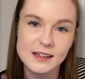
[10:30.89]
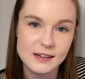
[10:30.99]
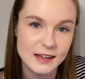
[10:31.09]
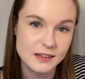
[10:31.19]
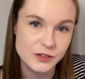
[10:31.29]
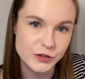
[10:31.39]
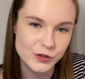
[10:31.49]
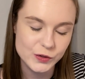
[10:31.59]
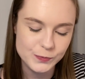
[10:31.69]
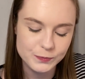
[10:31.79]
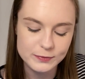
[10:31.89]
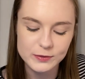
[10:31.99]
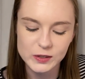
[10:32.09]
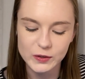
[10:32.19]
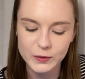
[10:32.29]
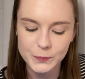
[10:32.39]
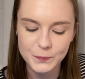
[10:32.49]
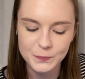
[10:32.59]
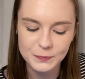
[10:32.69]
say data too, so it